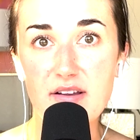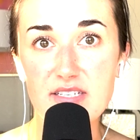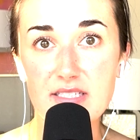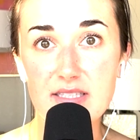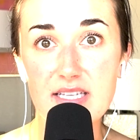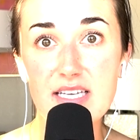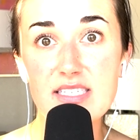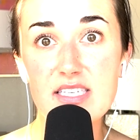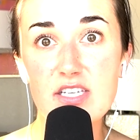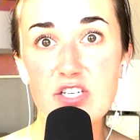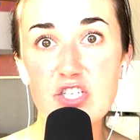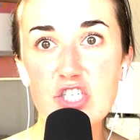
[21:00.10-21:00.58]
to
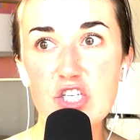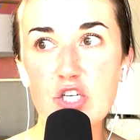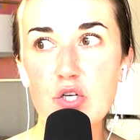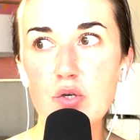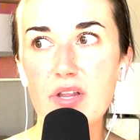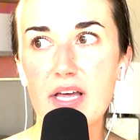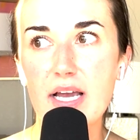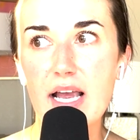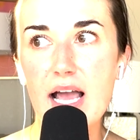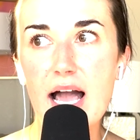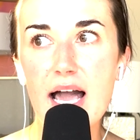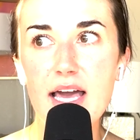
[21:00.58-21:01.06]
listen to.
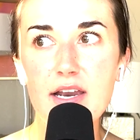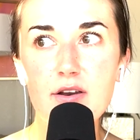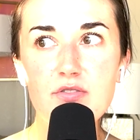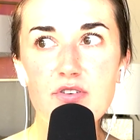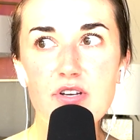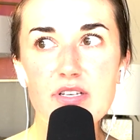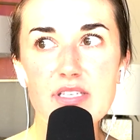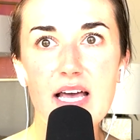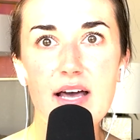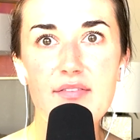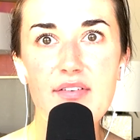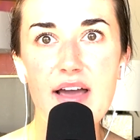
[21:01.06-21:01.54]
Like, I don't
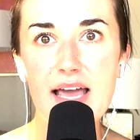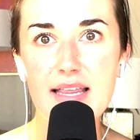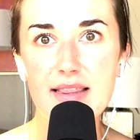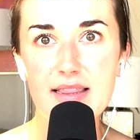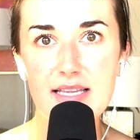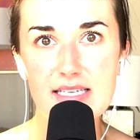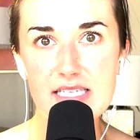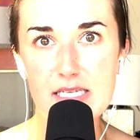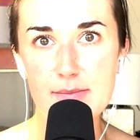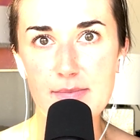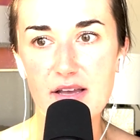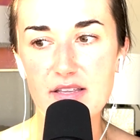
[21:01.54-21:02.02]
just have
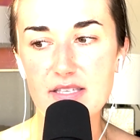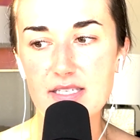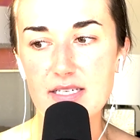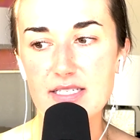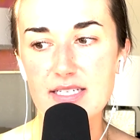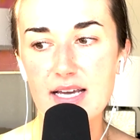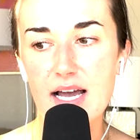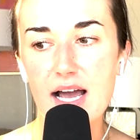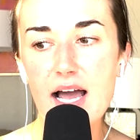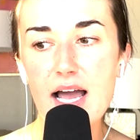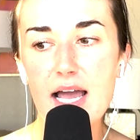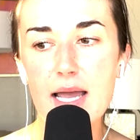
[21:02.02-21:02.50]
endless amounts of
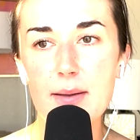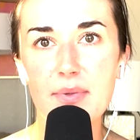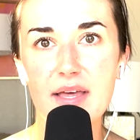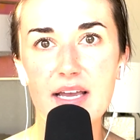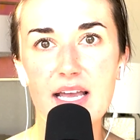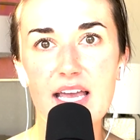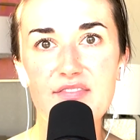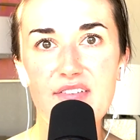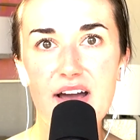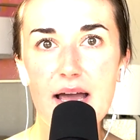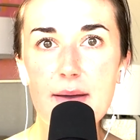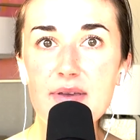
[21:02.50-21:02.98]
time. Like,
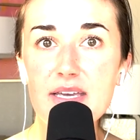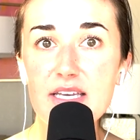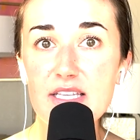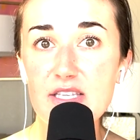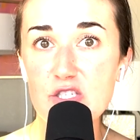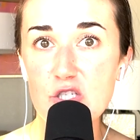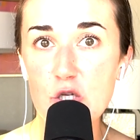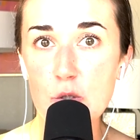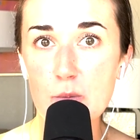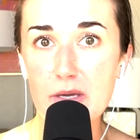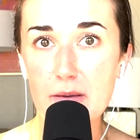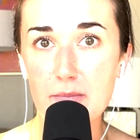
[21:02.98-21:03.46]
if I'm
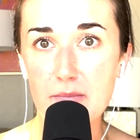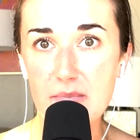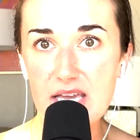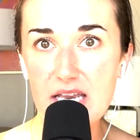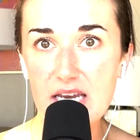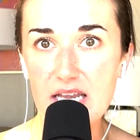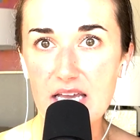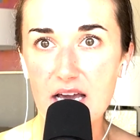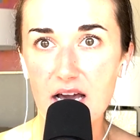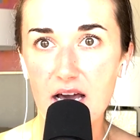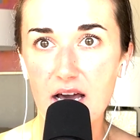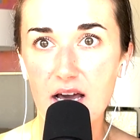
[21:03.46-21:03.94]
consuming
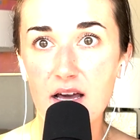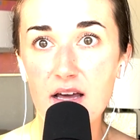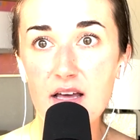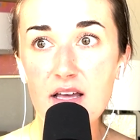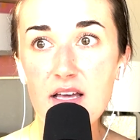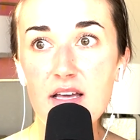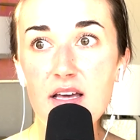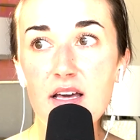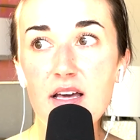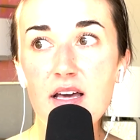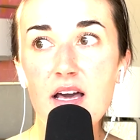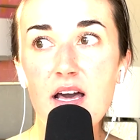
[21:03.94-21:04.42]
media,
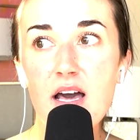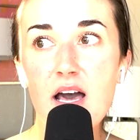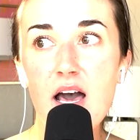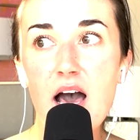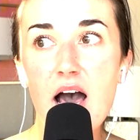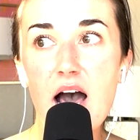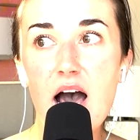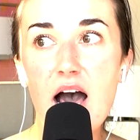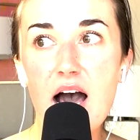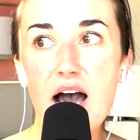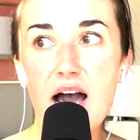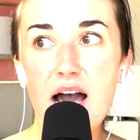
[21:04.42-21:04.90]

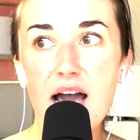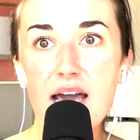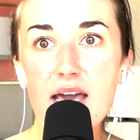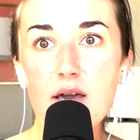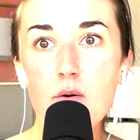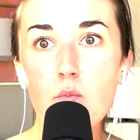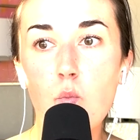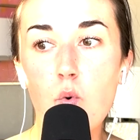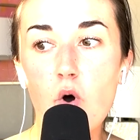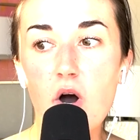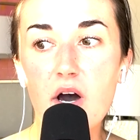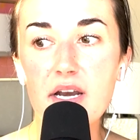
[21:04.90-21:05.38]
I
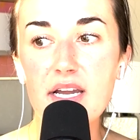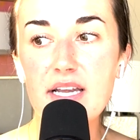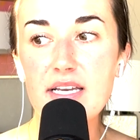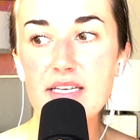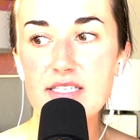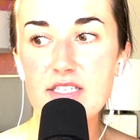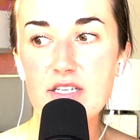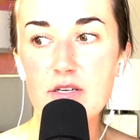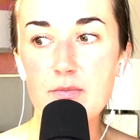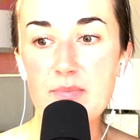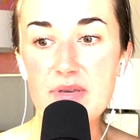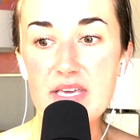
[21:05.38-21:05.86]
want it
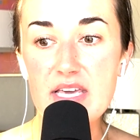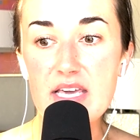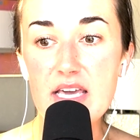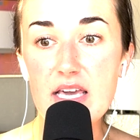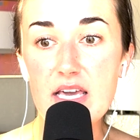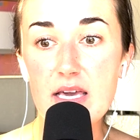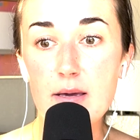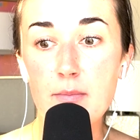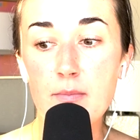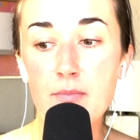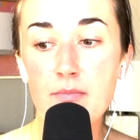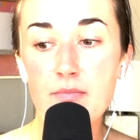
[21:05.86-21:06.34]
to
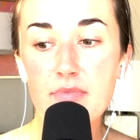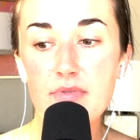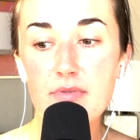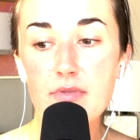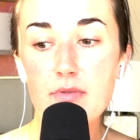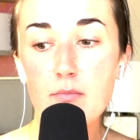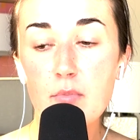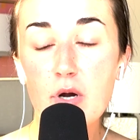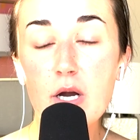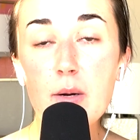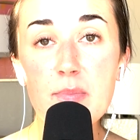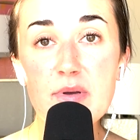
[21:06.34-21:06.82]
be
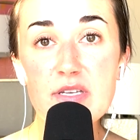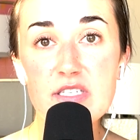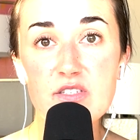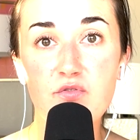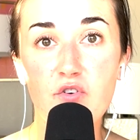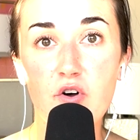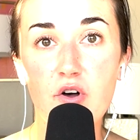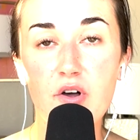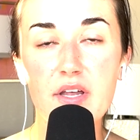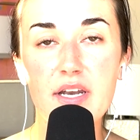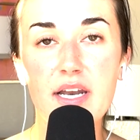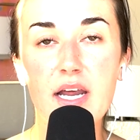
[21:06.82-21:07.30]

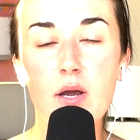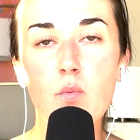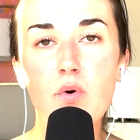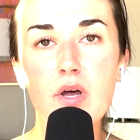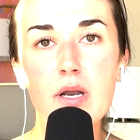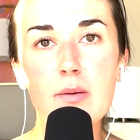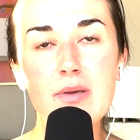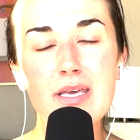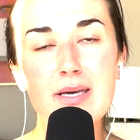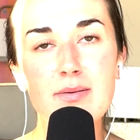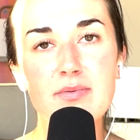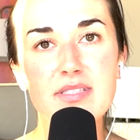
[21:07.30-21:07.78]
purposeful and I want
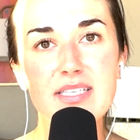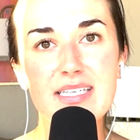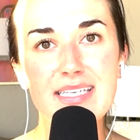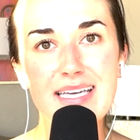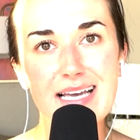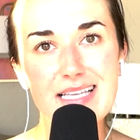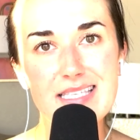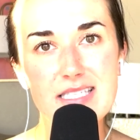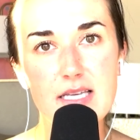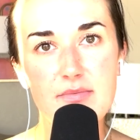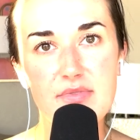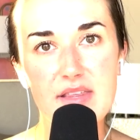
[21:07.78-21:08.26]
to be able to
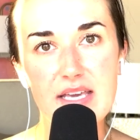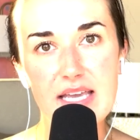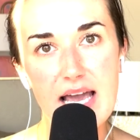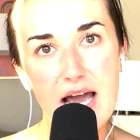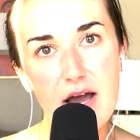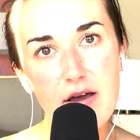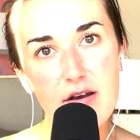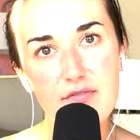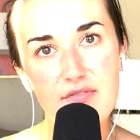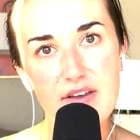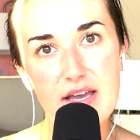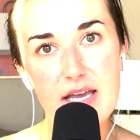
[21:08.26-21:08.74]
get something
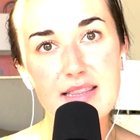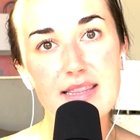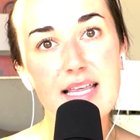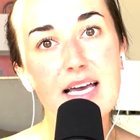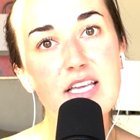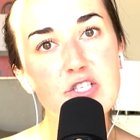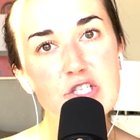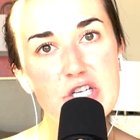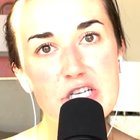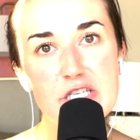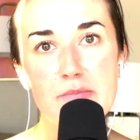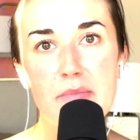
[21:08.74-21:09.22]
out of it.
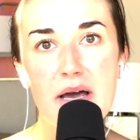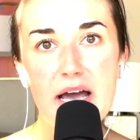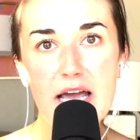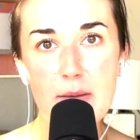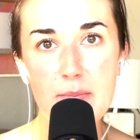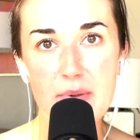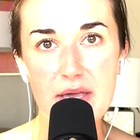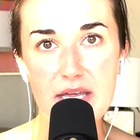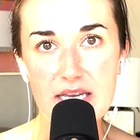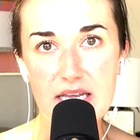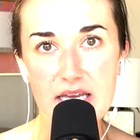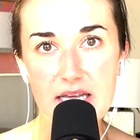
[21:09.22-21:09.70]
That's just my
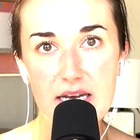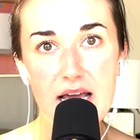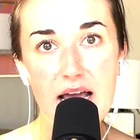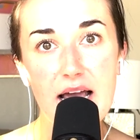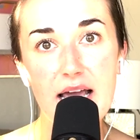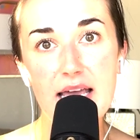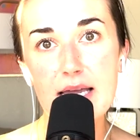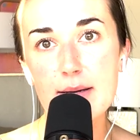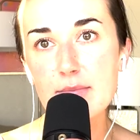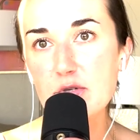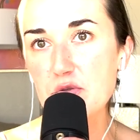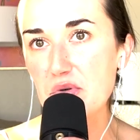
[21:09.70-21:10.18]
opinion. I
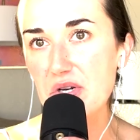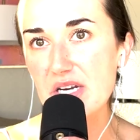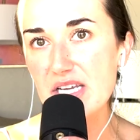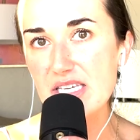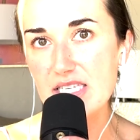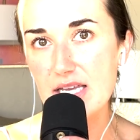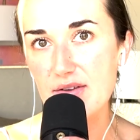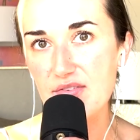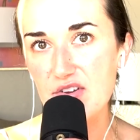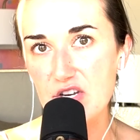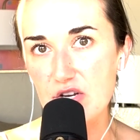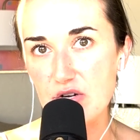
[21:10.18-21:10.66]
am
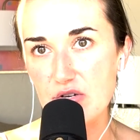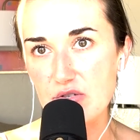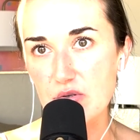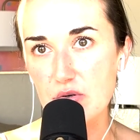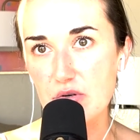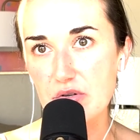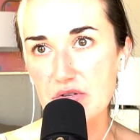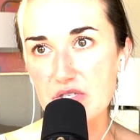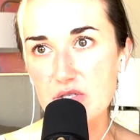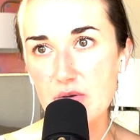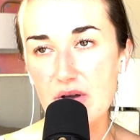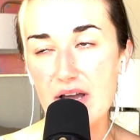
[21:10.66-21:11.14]
27 years
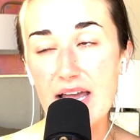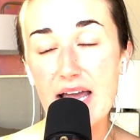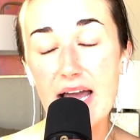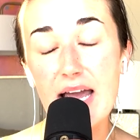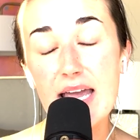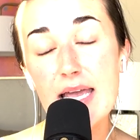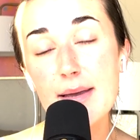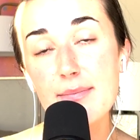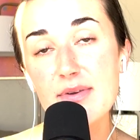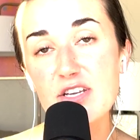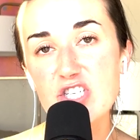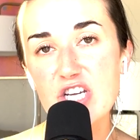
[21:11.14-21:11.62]
old, so I
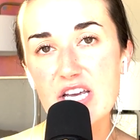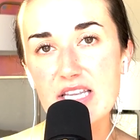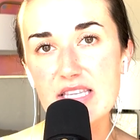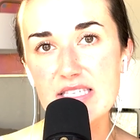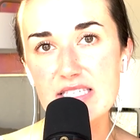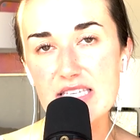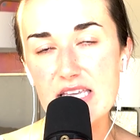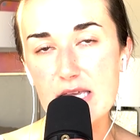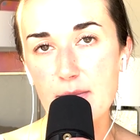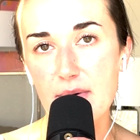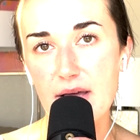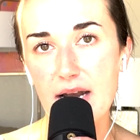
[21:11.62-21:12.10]
am a Gen
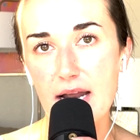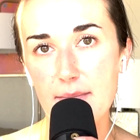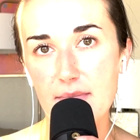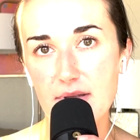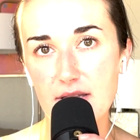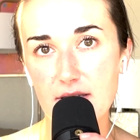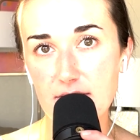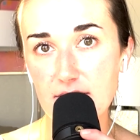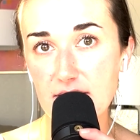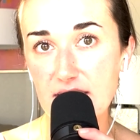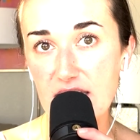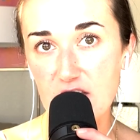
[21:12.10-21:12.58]
Z, but I'm a
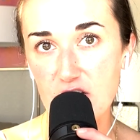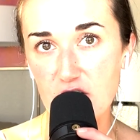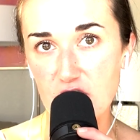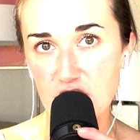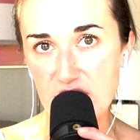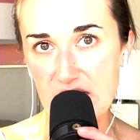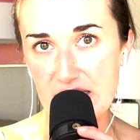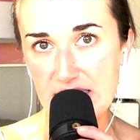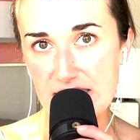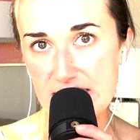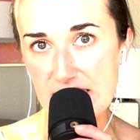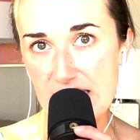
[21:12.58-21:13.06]
later
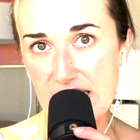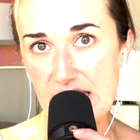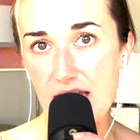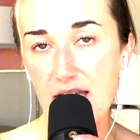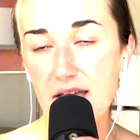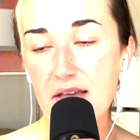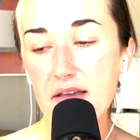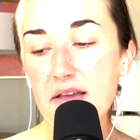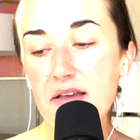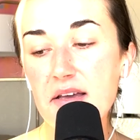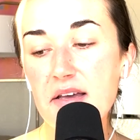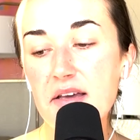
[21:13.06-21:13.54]
Gen Z.
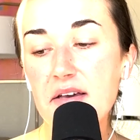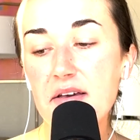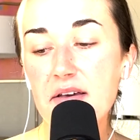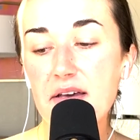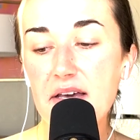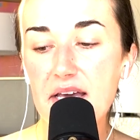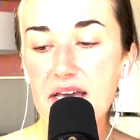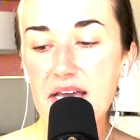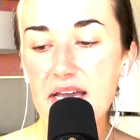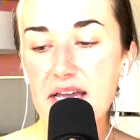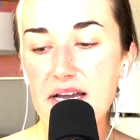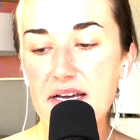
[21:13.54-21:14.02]

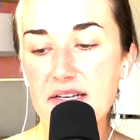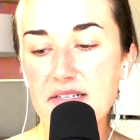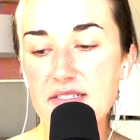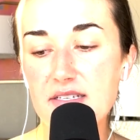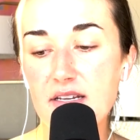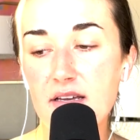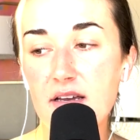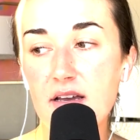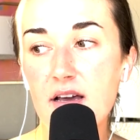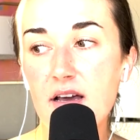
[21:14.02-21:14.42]
And,